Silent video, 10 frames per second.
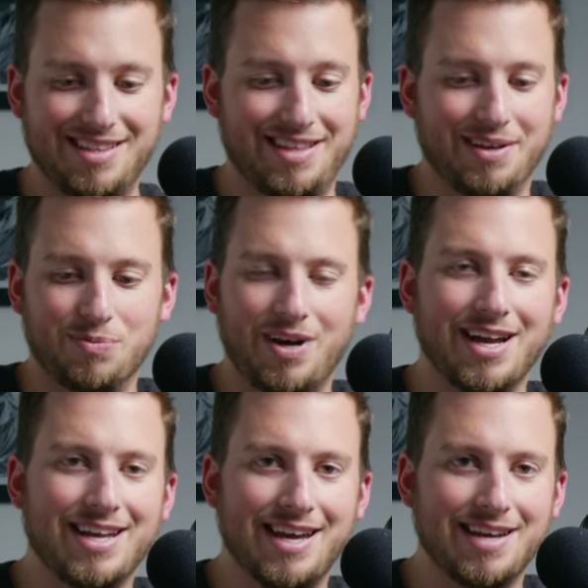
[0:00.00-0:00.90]
then
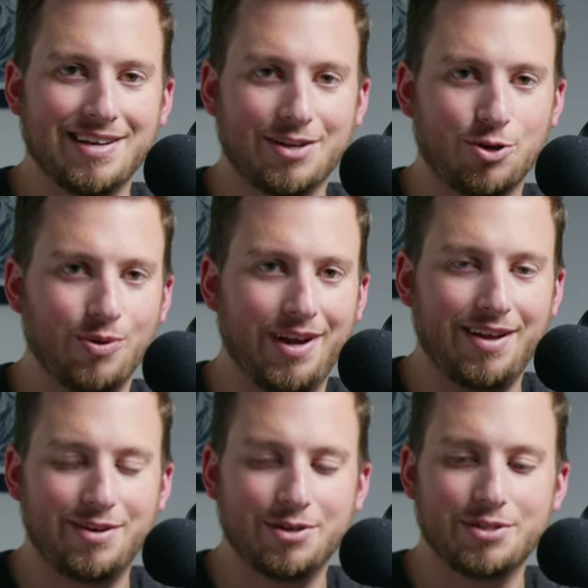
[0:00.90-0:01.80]
why can't
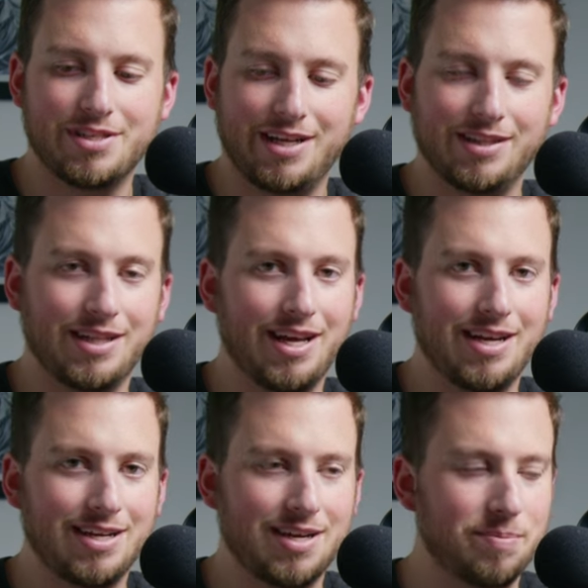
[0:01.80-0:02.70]
creators and
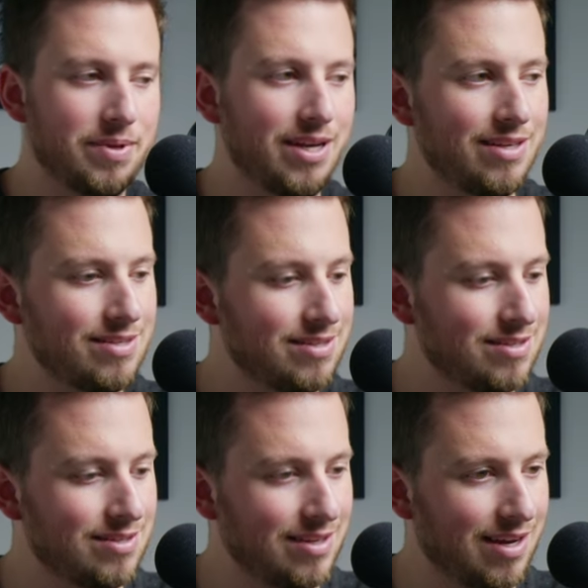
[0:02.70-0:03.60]
lighting
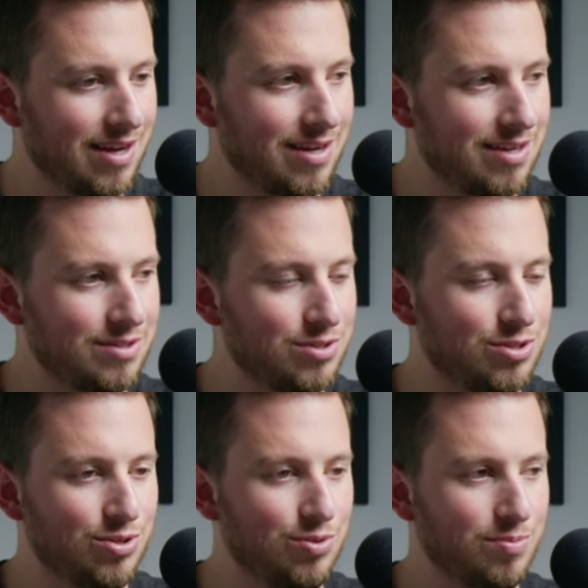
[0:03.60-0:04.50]
companies uh,
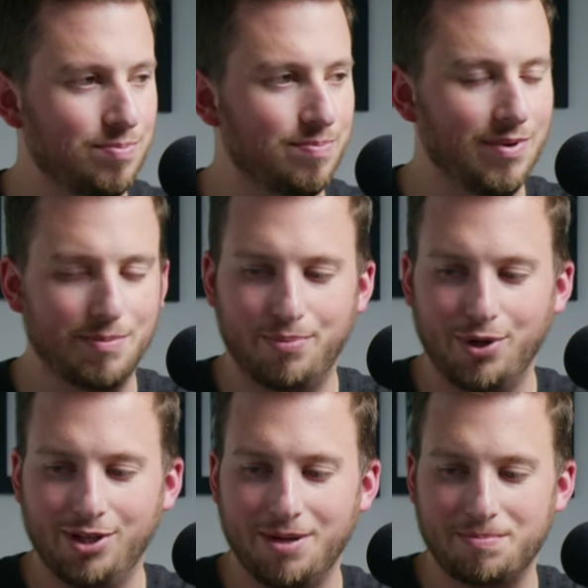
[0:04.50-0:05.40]
do
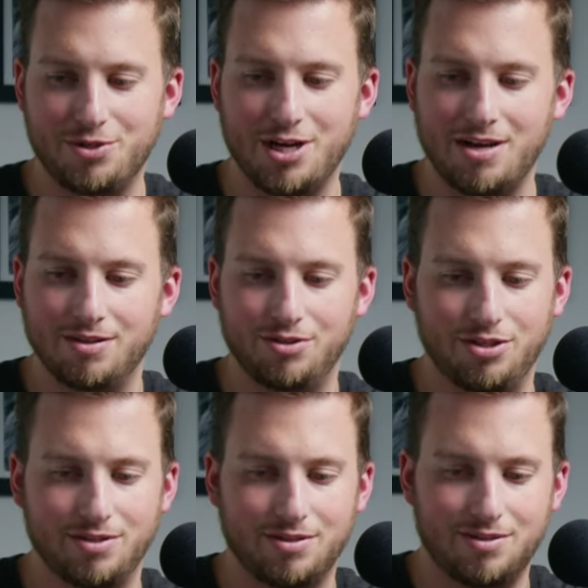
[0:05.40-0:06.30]
pull up
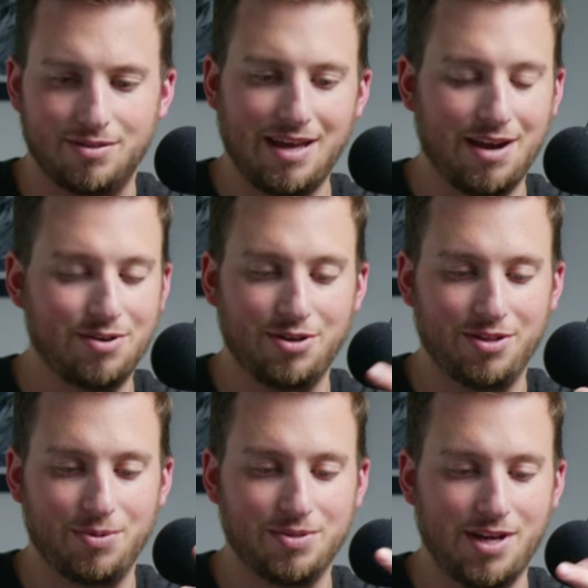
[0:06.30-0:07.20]
challenges? I don't know.
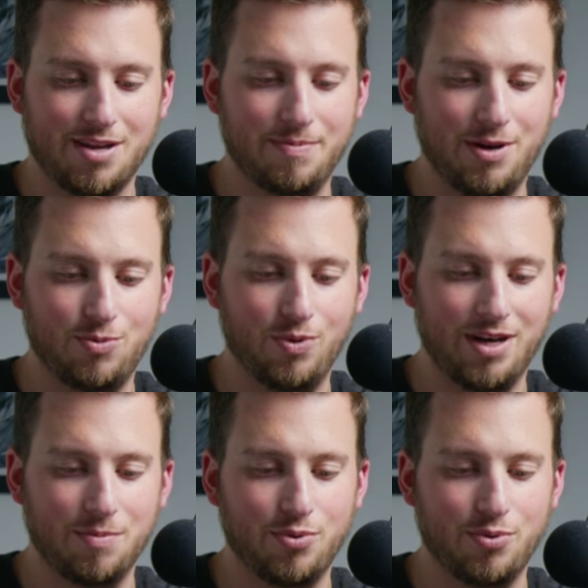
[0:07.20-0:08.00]
They were talking about winning